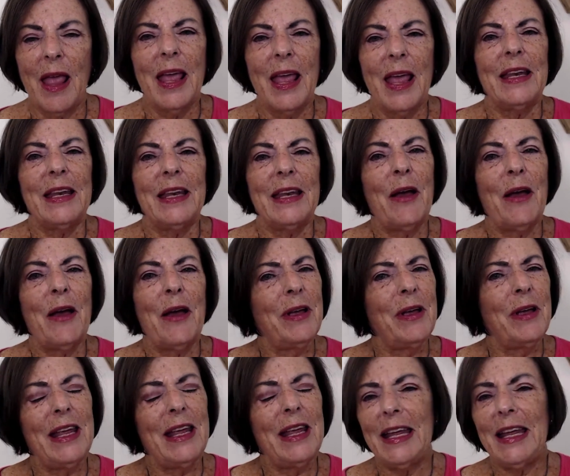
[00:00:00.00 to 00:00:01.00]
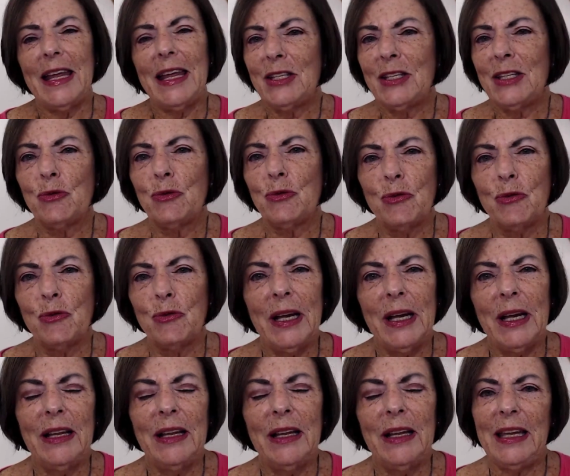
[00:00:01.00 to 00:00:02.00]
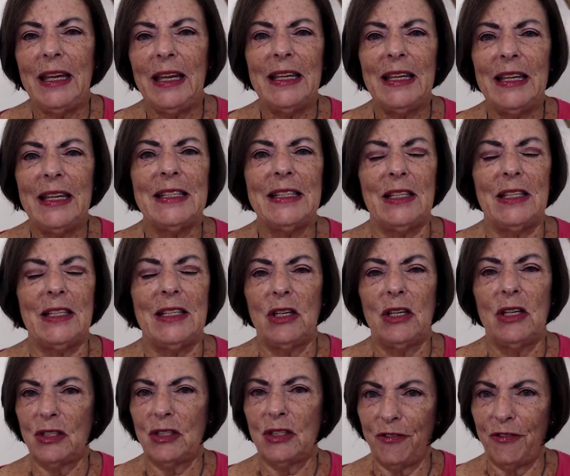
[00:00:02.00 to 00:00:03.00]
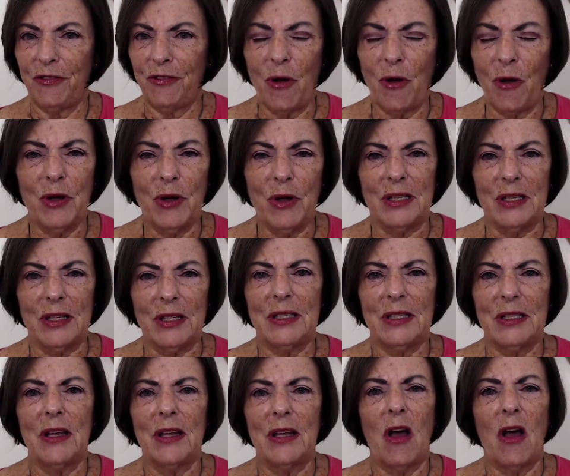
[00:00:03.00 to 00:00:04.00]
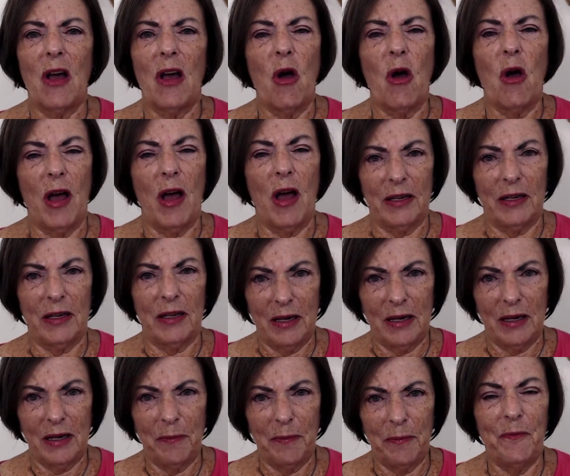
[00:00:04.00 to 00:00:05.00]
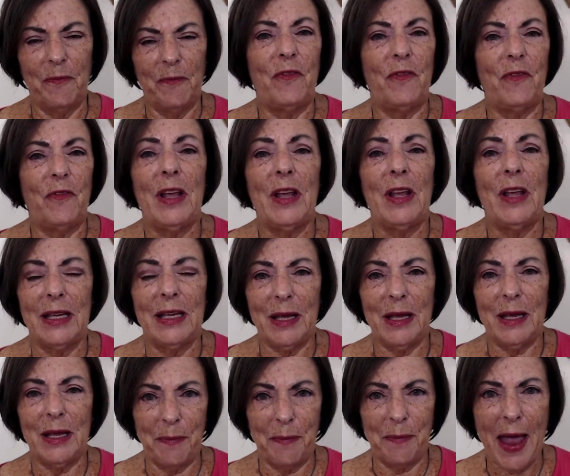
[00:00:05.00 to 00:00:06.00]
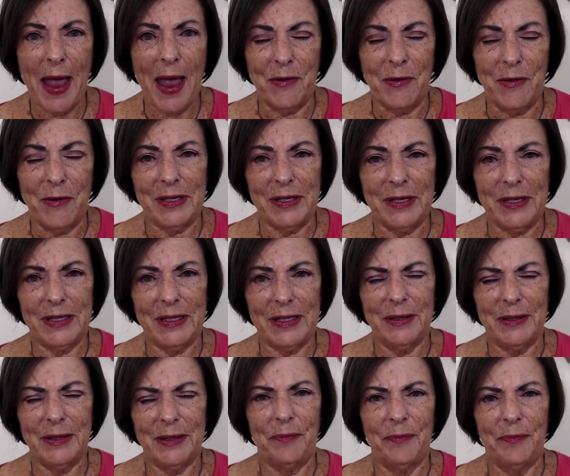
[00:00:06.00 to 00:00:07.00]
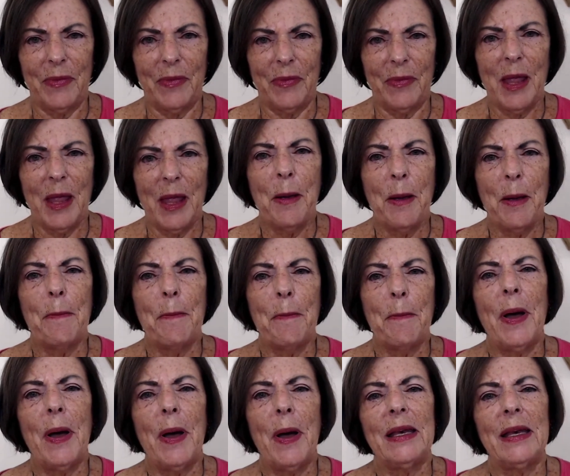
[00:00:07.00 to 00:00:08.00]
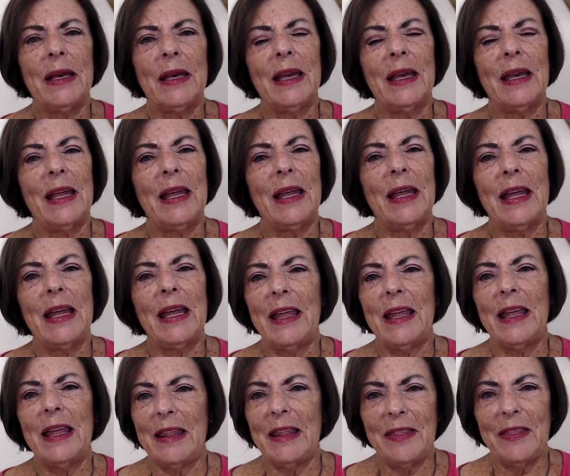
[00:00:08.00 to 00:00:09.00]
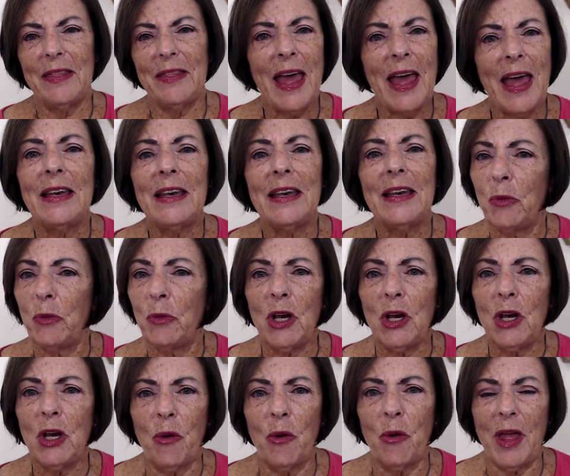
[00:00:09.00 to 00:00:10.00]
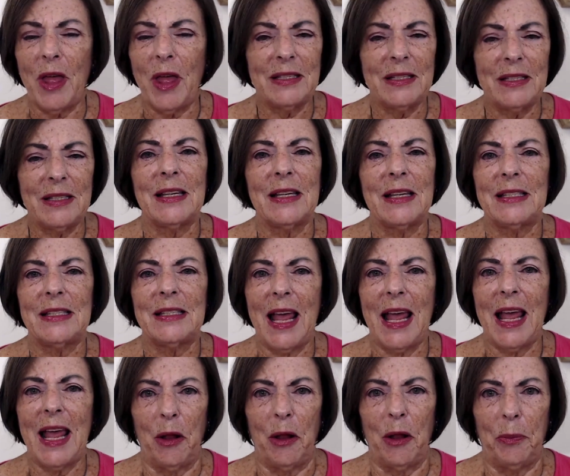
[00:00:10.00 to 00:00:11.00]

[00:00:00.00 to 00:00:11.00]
Now, it's really easy to focus on feeling embarrassed. But that we know that doesn't help.